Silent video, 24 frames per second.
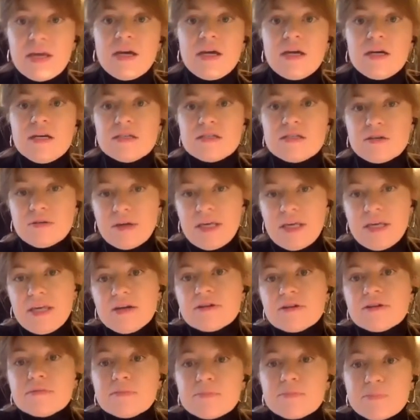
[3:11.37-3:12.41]
So
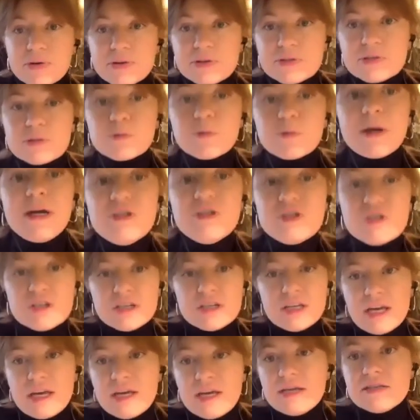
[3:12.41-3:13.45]
here, persuasion
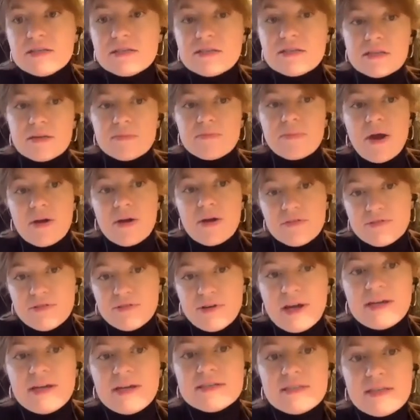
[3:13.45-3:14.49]
is
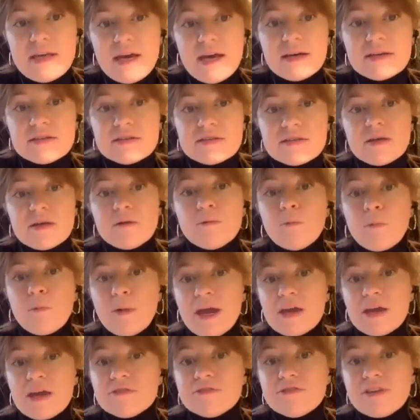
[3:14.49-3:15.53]
paraphrased as a
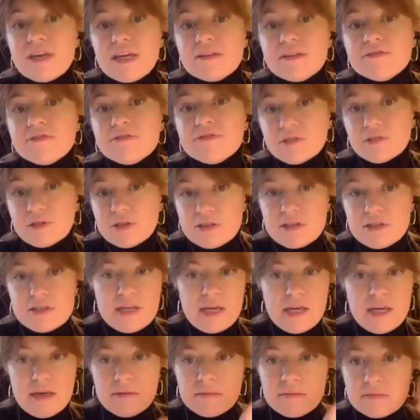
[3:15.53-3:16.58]
way of
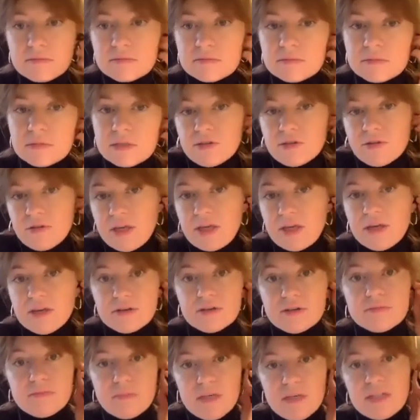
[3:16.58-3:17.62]
influencing. So
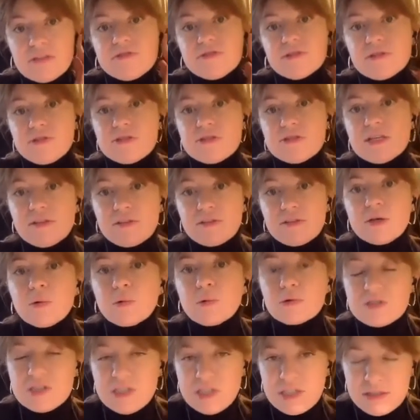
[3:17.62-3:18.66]
here, influencing the
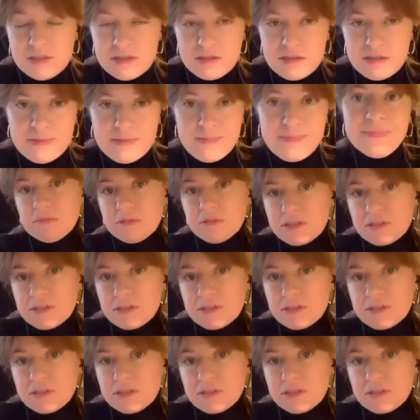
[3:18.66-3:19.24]
audience.